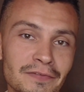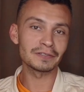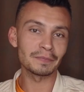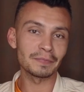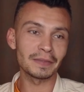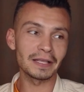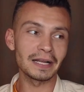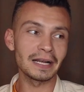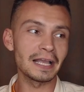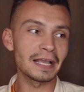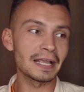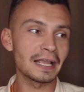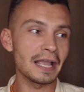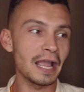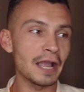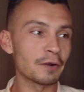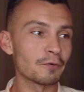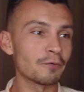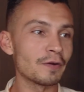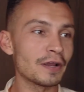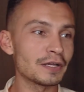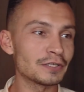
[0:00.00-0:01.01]
Something like
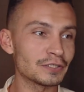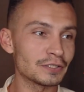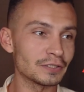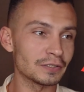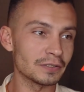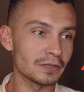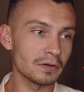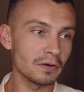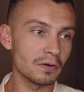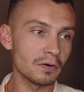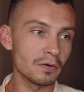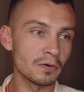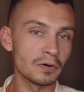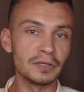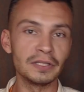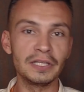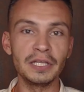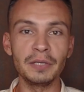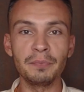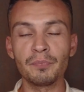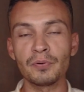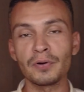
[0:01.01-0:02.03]
aggression or
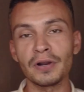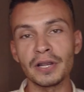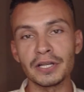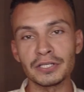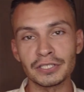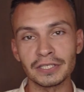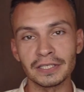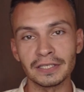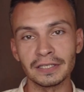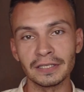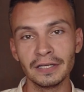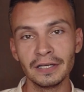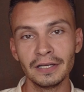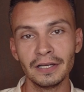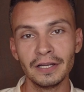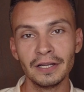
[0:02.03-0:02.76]
depression.